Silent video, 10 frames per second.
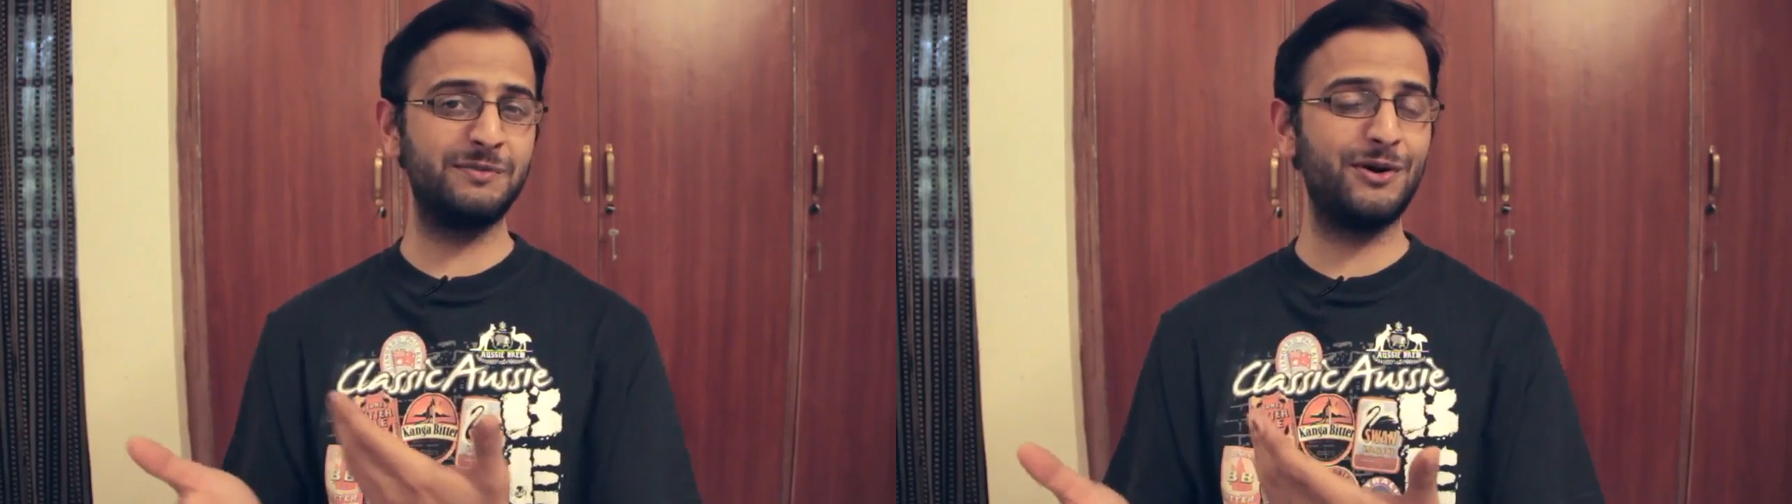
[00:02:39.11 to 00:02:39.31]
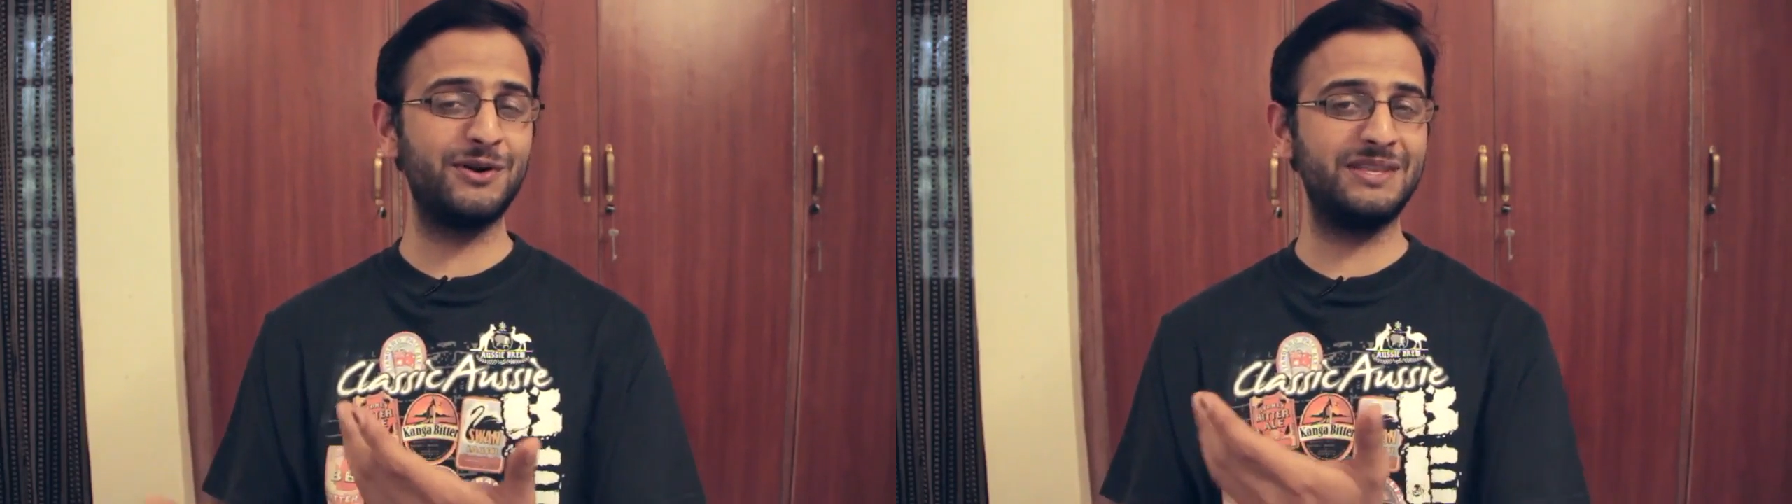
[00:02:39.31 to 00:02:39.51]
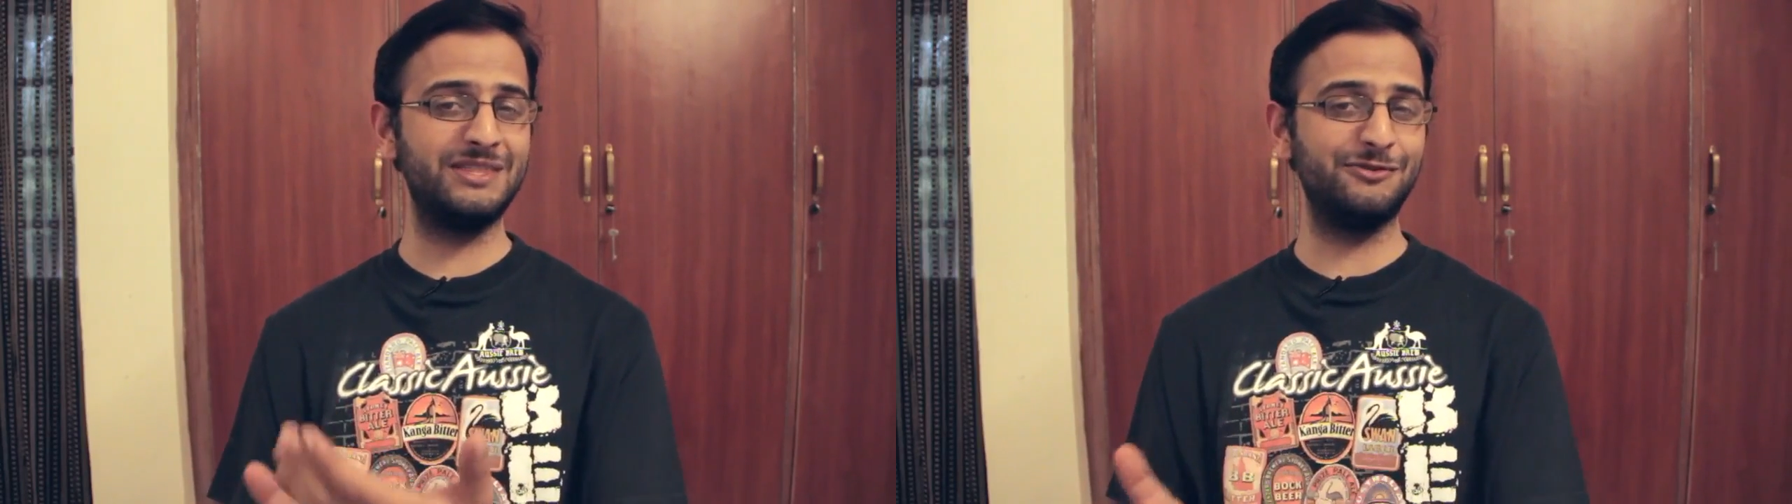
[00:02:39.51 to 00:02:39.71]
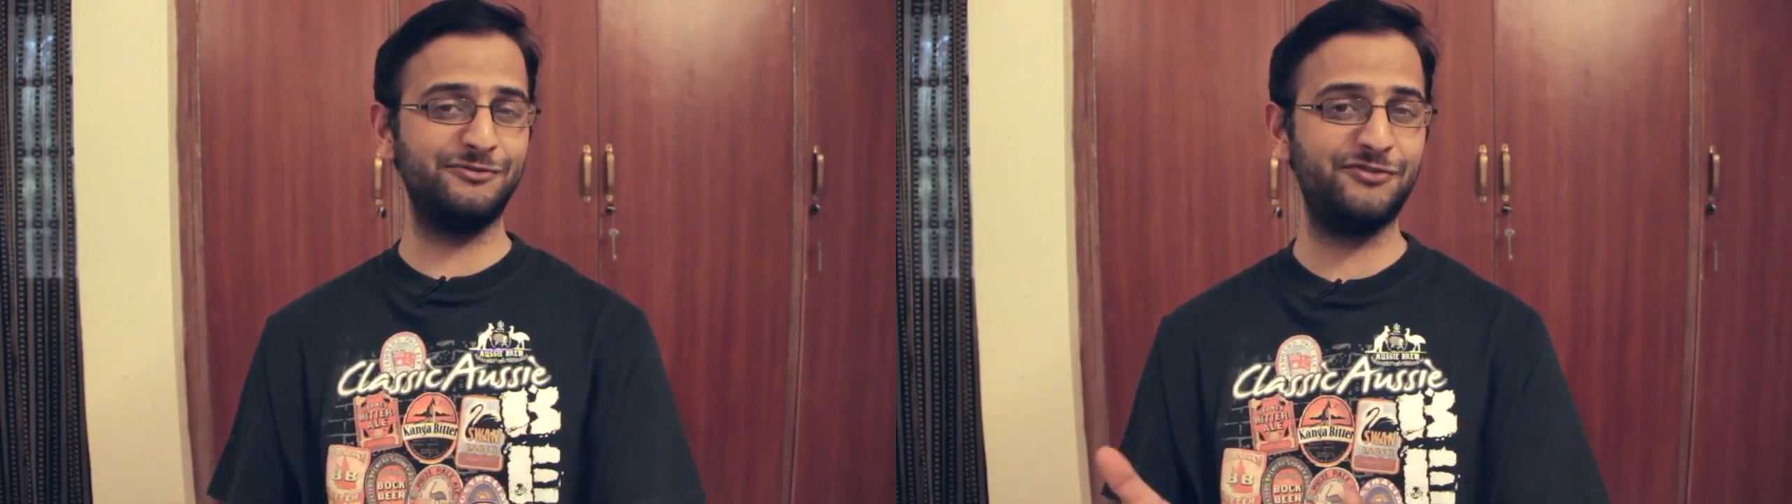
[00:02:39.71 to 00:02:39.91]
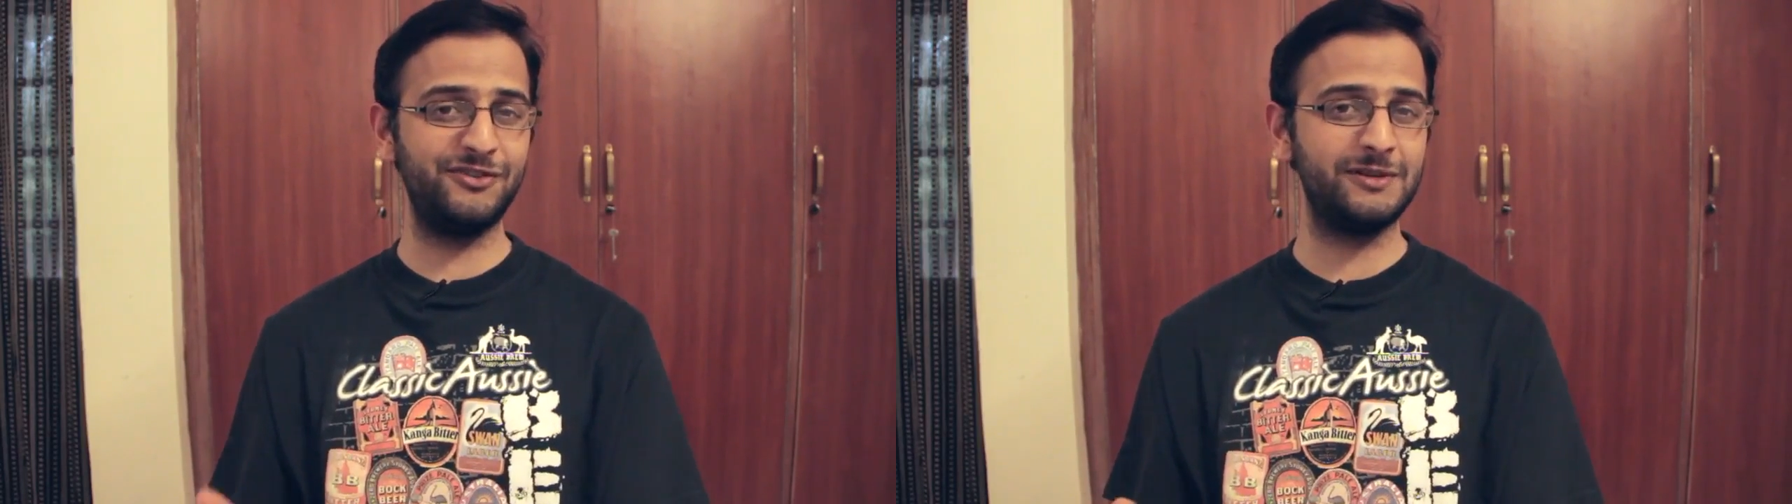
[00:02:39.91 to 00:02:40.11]
about in the
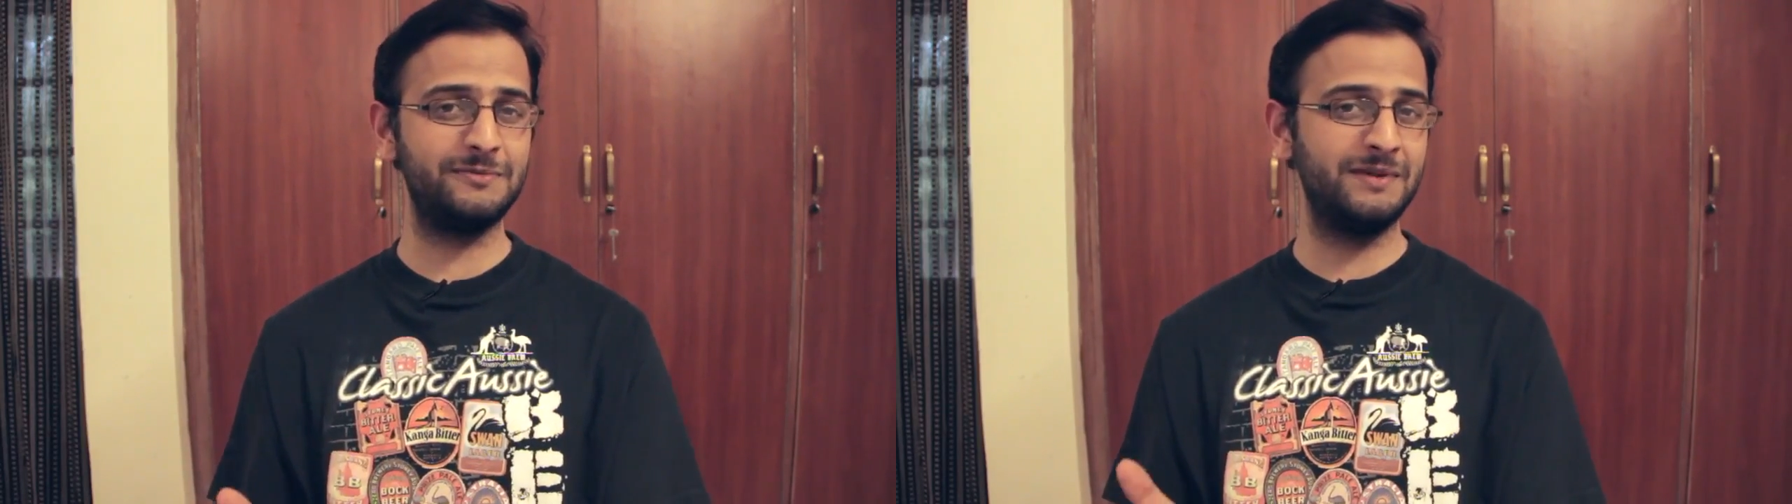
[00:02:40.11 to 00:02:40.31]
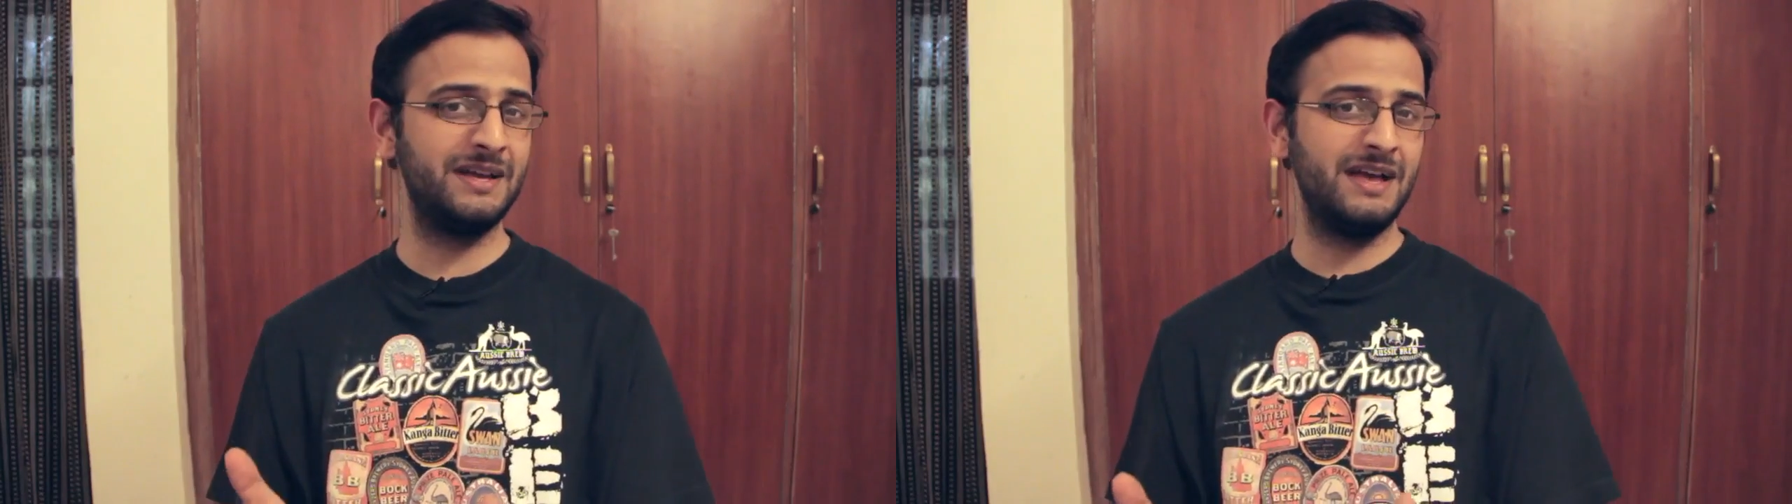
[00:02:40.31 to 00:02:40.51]
film